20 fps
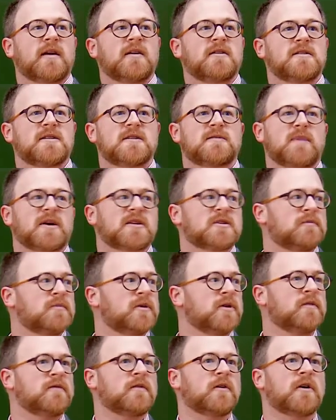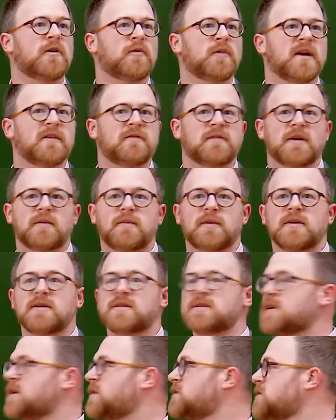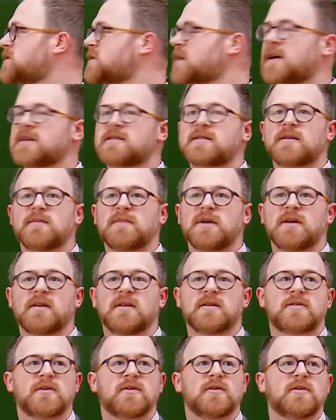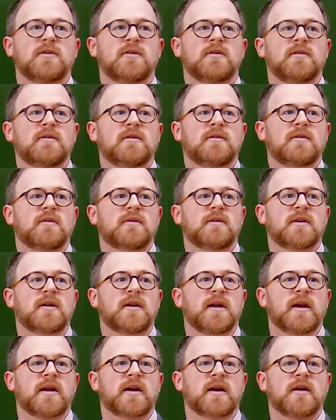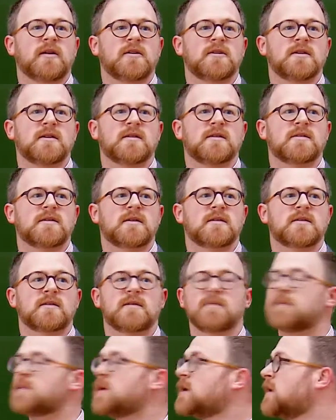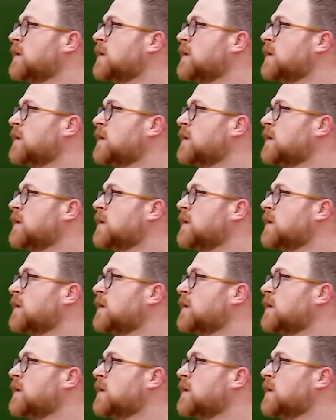energy spectrum over all wave numbers, it just has to be the total kinetic energy in the system.